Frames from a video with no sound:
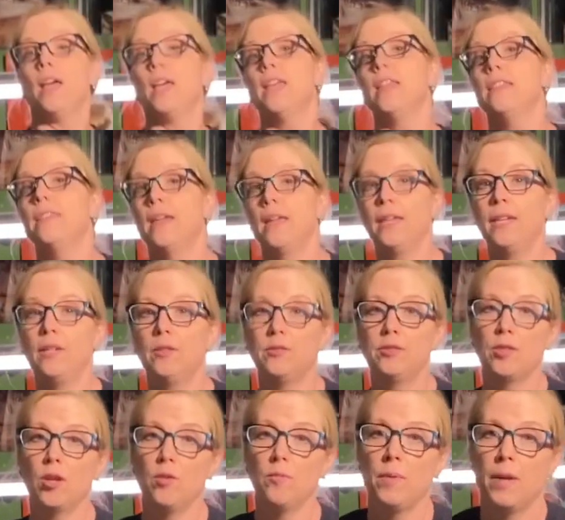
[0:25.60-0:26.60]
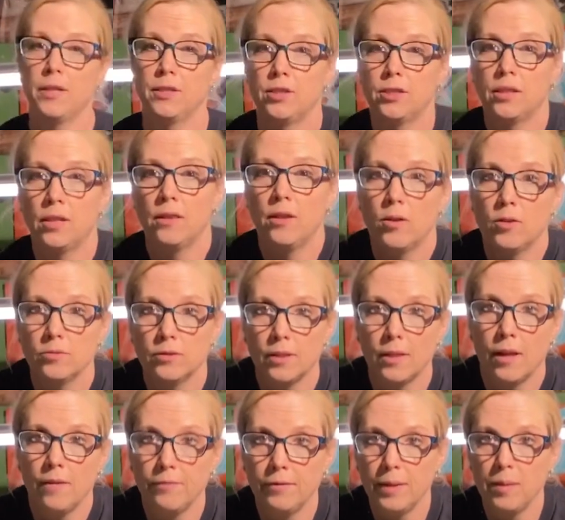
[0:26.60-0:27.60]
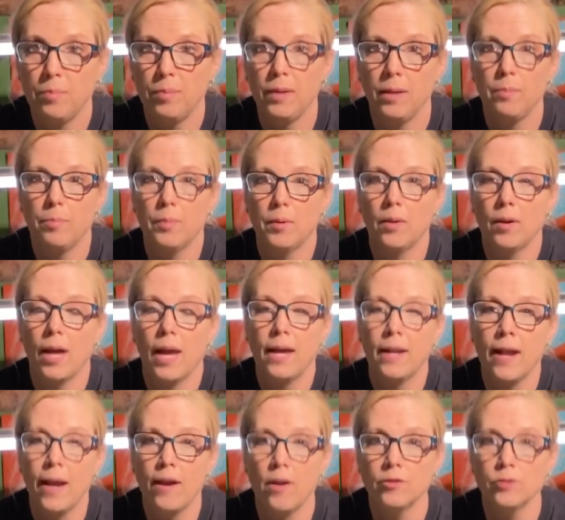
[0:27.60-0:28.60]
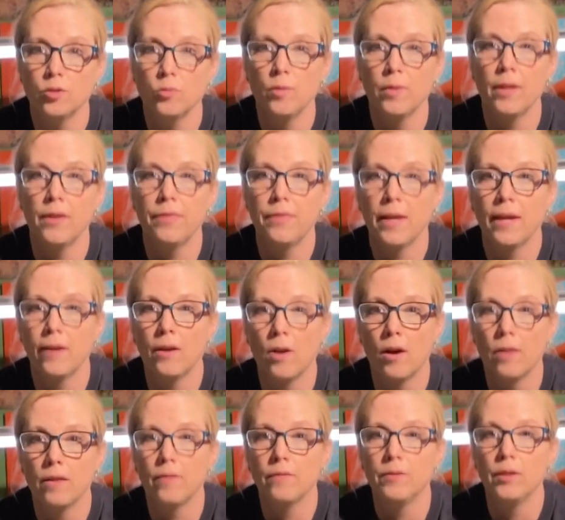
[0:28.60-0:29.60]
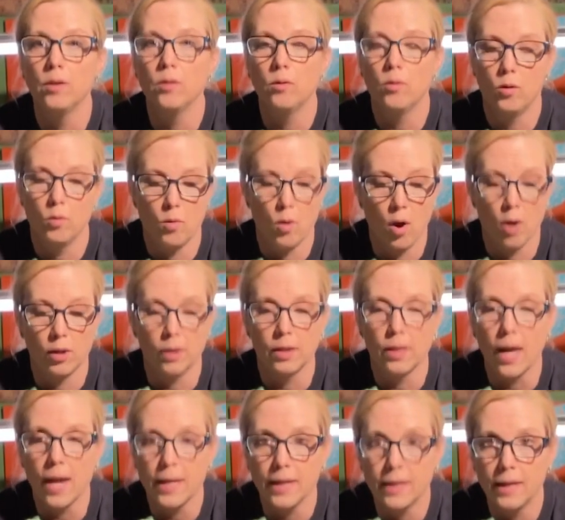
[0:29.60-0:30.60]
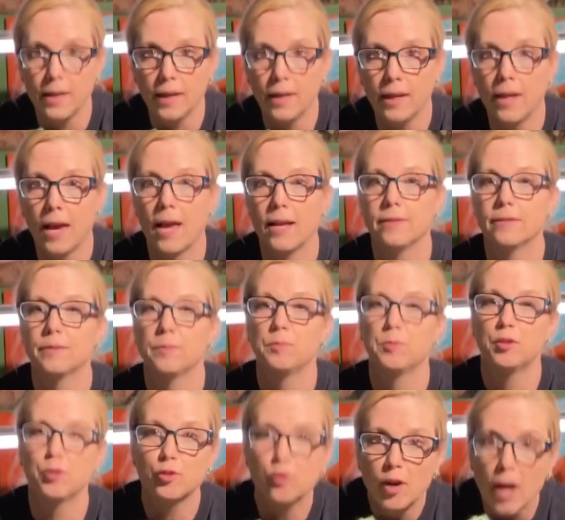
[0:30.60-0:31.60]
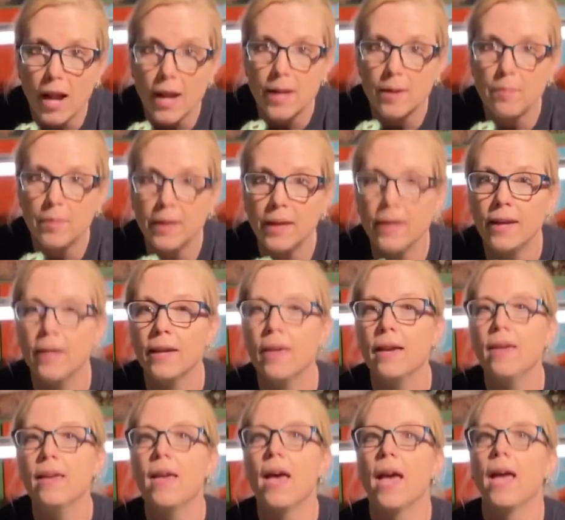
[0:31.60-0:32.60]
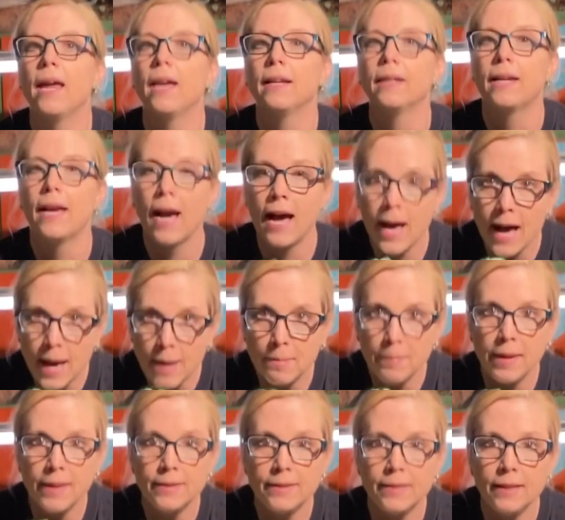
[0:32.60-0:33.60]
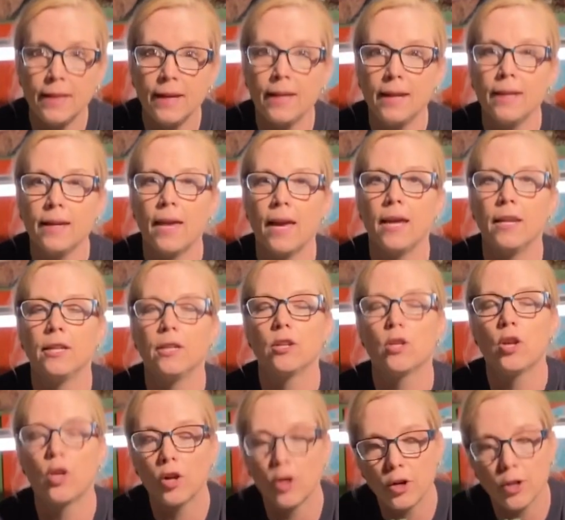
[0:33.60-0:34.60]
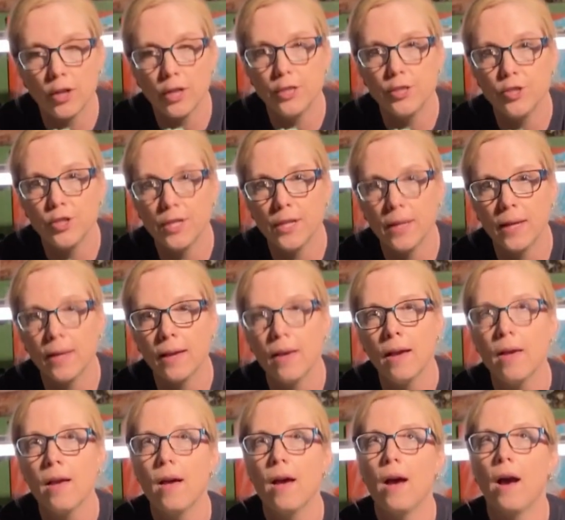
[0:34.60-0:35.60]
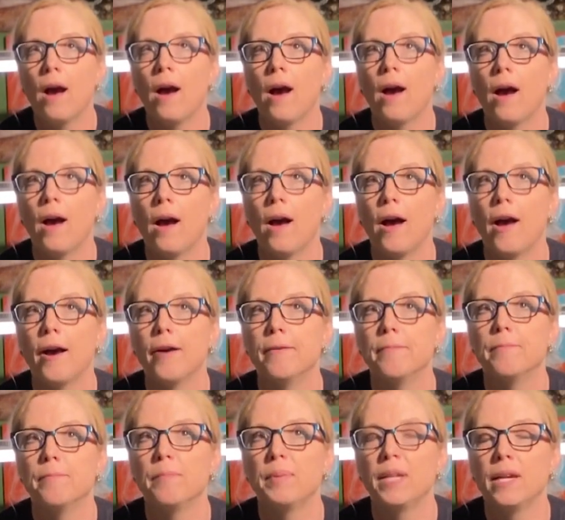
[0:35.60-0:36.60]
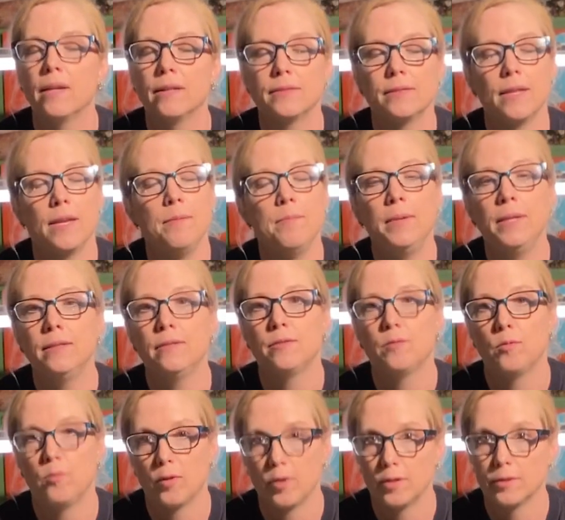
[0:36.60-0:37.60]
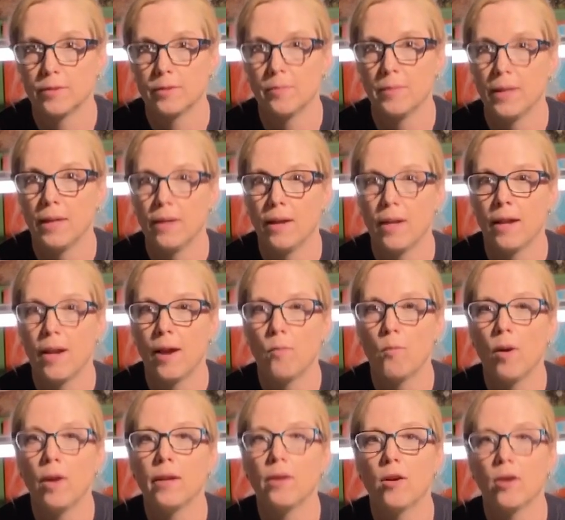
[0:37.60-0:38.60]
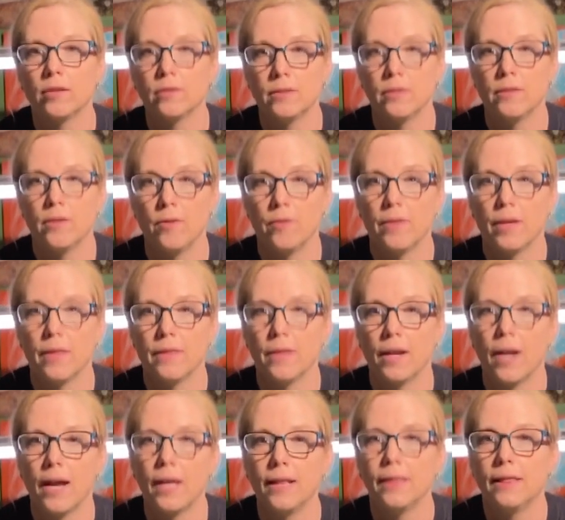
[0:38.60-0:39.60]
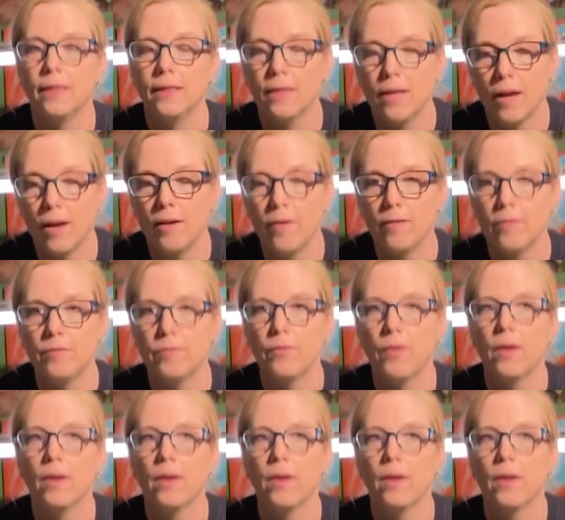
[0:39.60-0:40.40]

thank you so much to those lovely people. And I also want to thank all of you who are liking and subscribing and commenting and encouraging um, because it means the world to me. And I want you all to know that, that I love